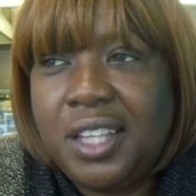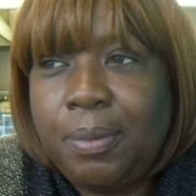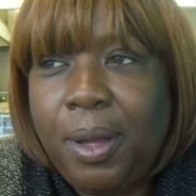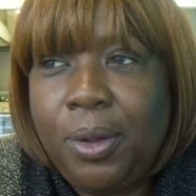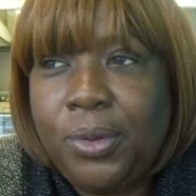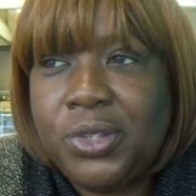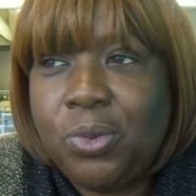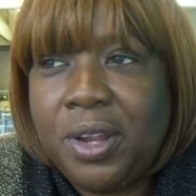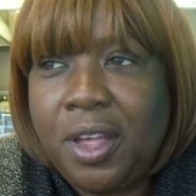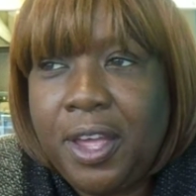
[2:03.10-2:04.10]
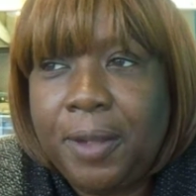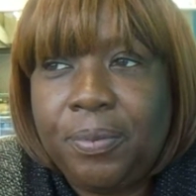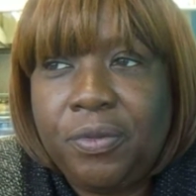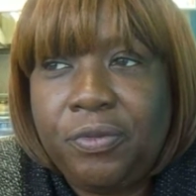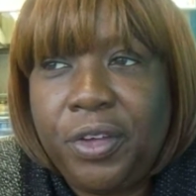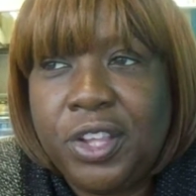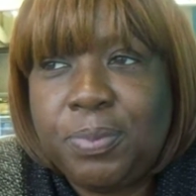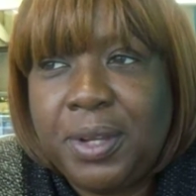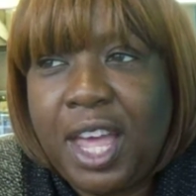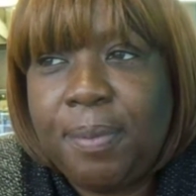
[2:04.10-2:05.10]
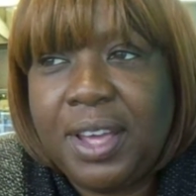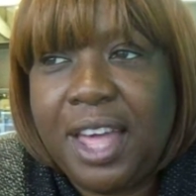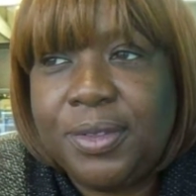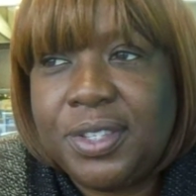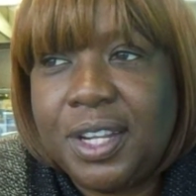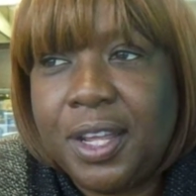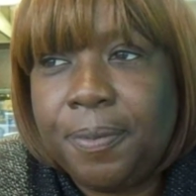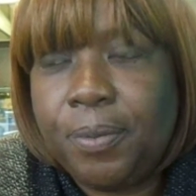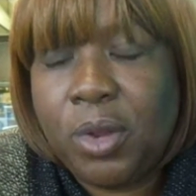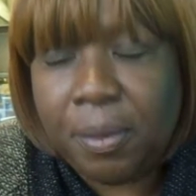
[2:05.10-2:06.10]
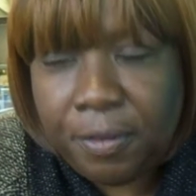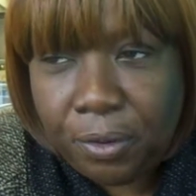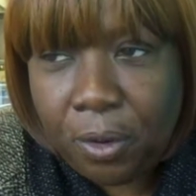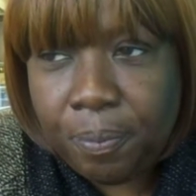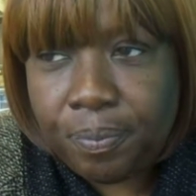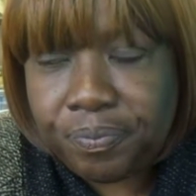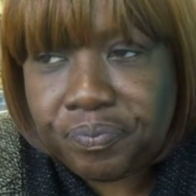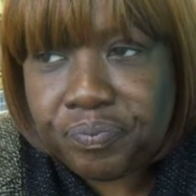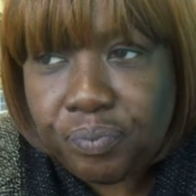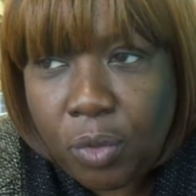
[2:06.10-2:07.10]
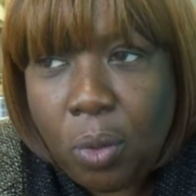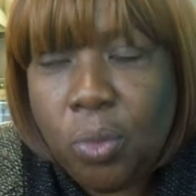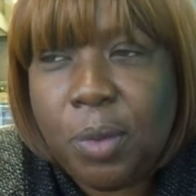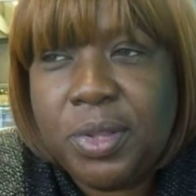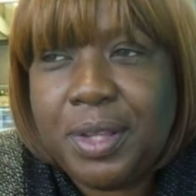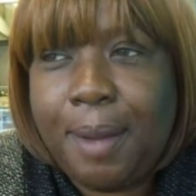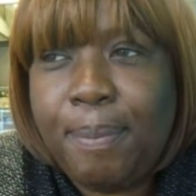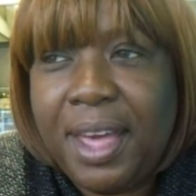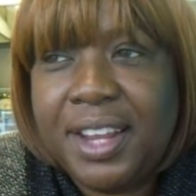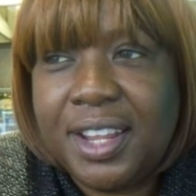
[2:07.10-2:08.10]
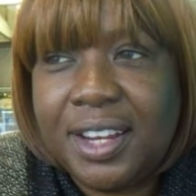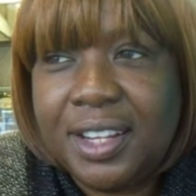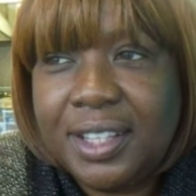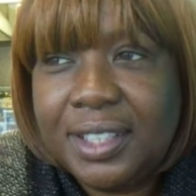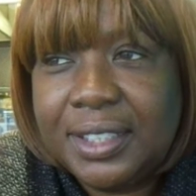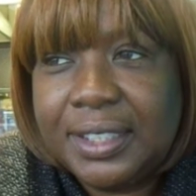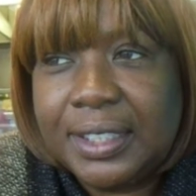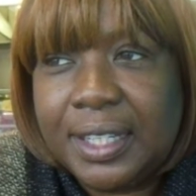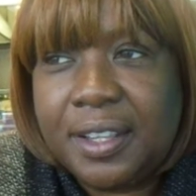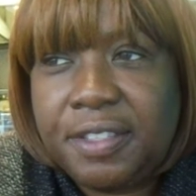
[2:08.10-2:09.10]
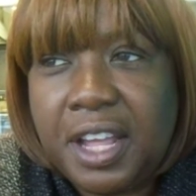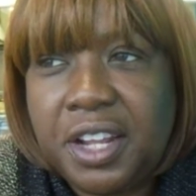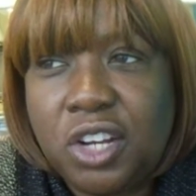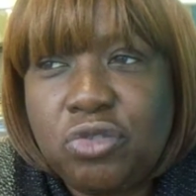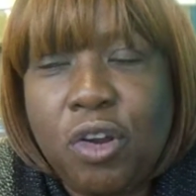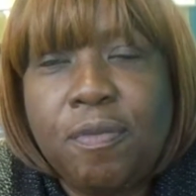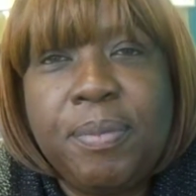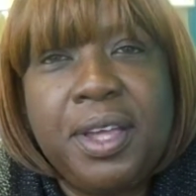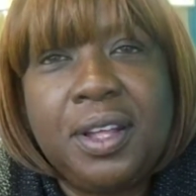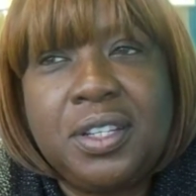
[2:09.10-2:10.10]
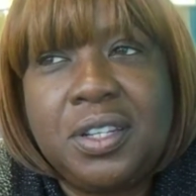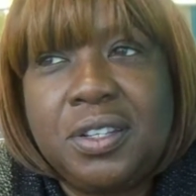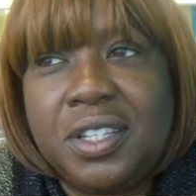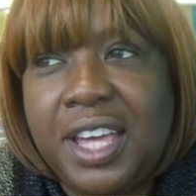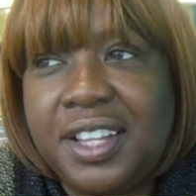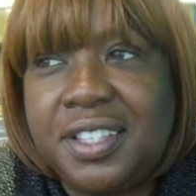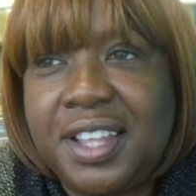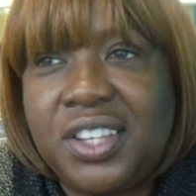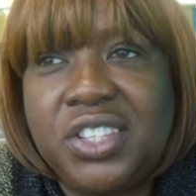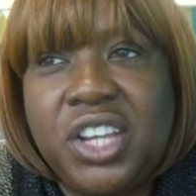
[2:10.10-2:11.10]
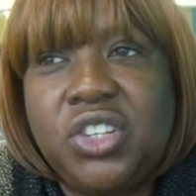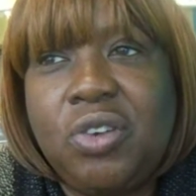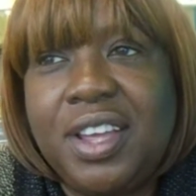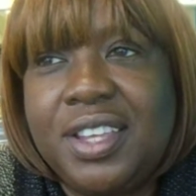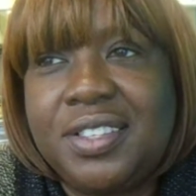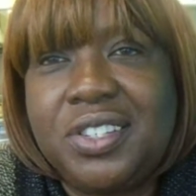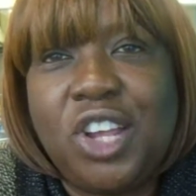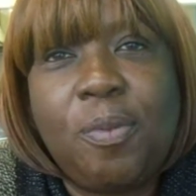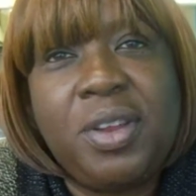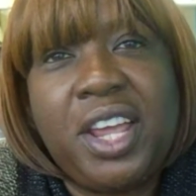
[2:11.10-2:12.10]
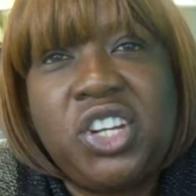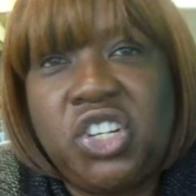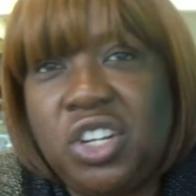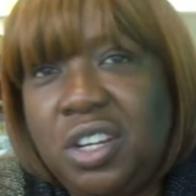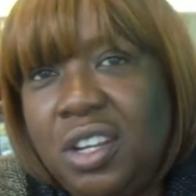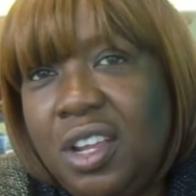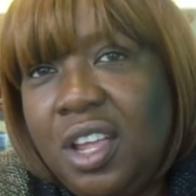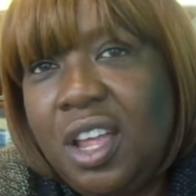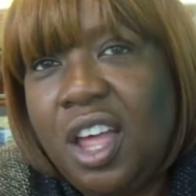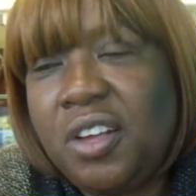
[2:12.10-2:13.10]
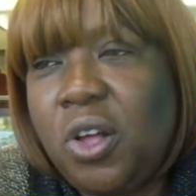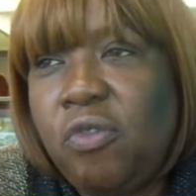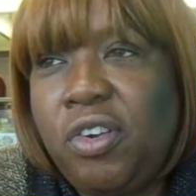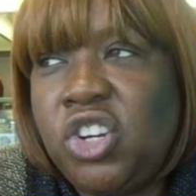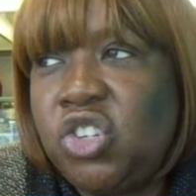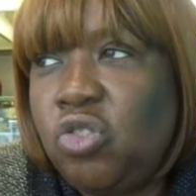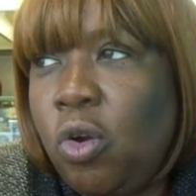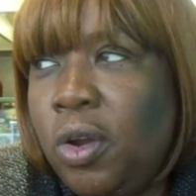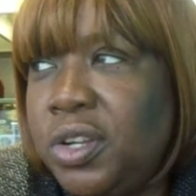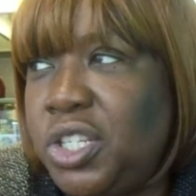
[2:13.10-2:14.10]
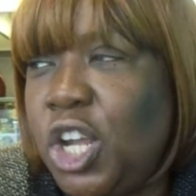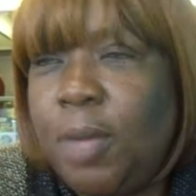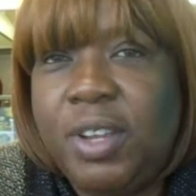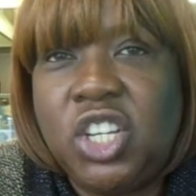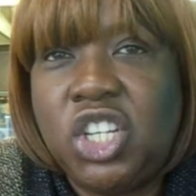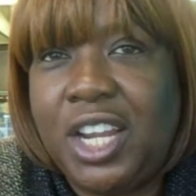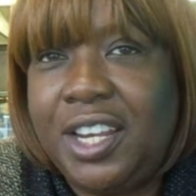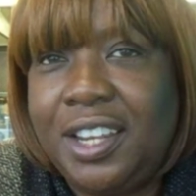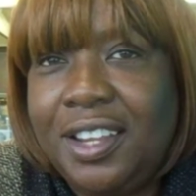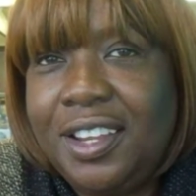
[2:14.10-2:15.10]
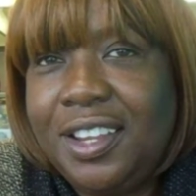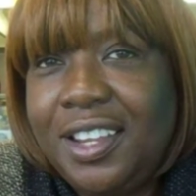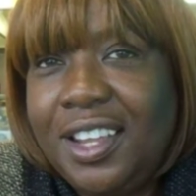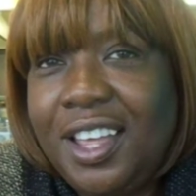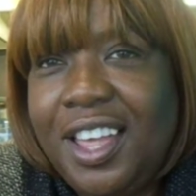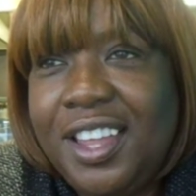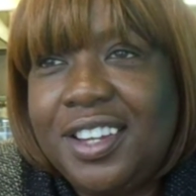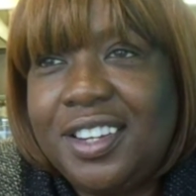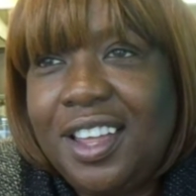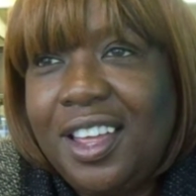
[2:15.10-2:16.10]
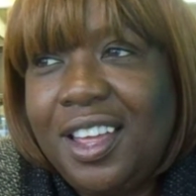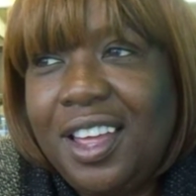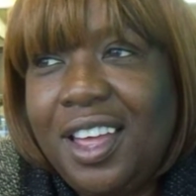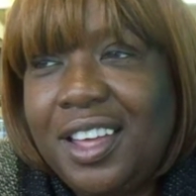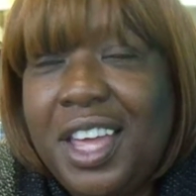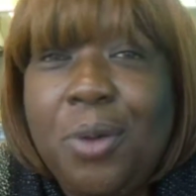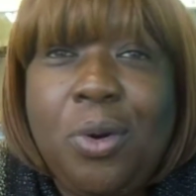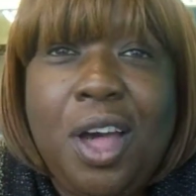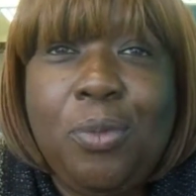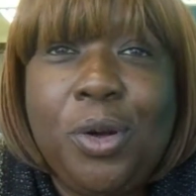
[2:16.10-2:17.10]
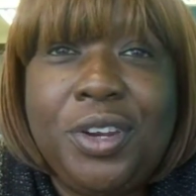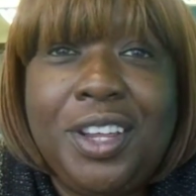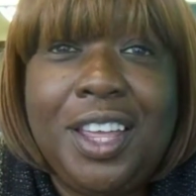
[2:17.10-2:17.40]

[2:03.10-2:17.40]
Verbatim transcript: I suppose when I first became a councillor, well, like before when I was campaigning, the thing that drove me to, to get to that stage right is determination. Right. I've got a very strong determined gene. Um, right. I get what I want.